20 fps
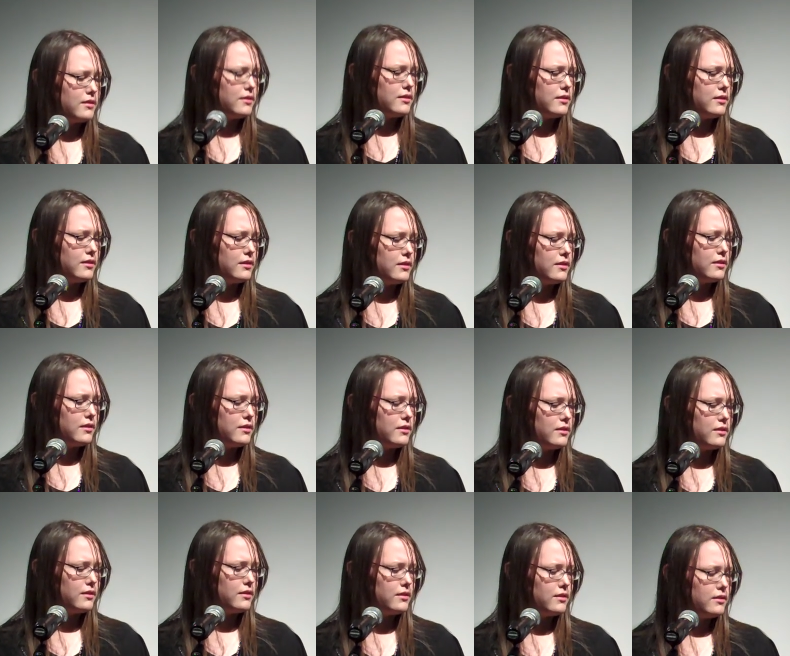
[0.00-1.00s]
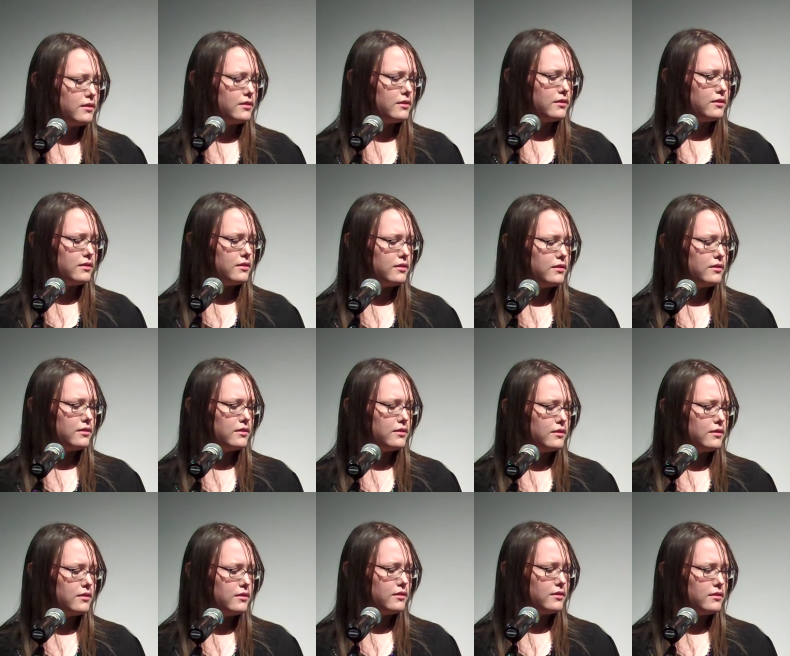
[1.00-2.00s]

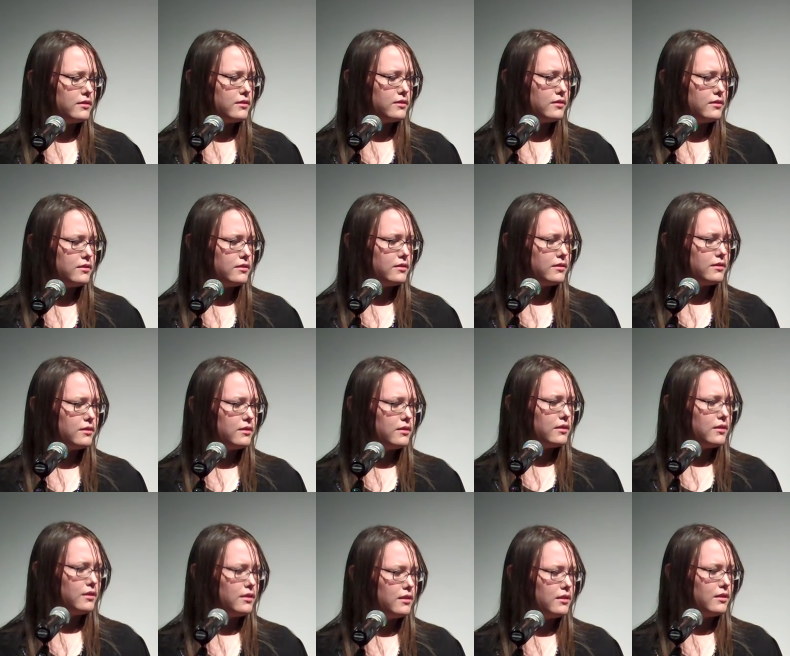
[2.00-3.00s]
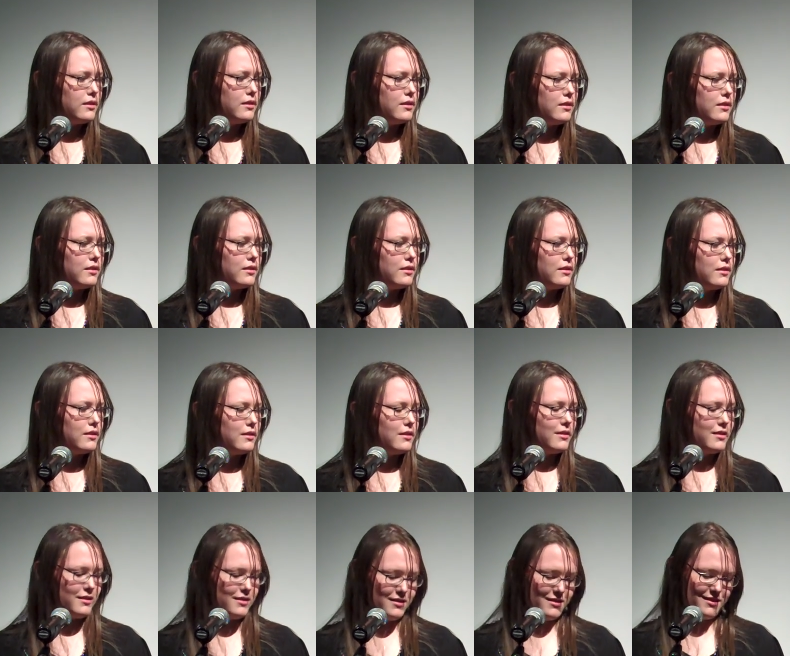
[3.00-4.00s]

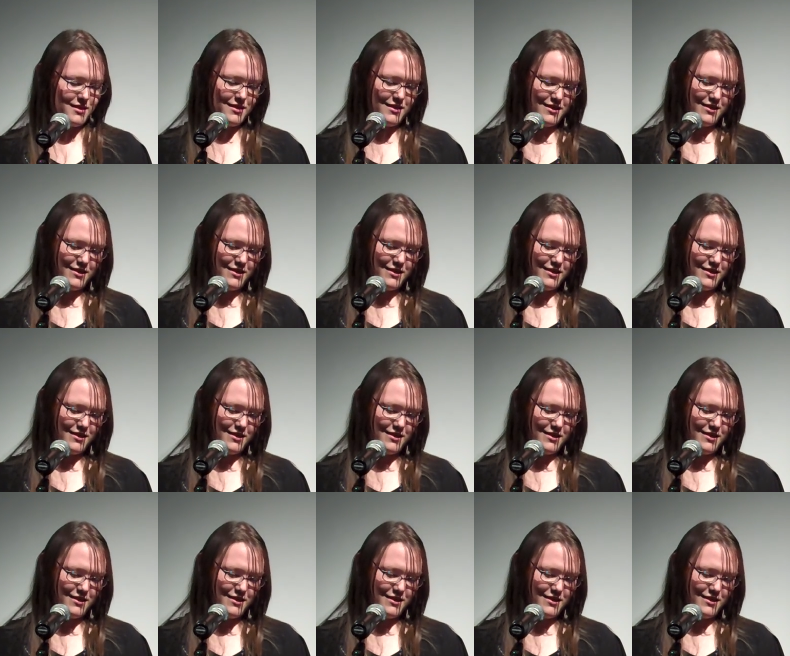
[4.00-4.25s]
Nothing is said.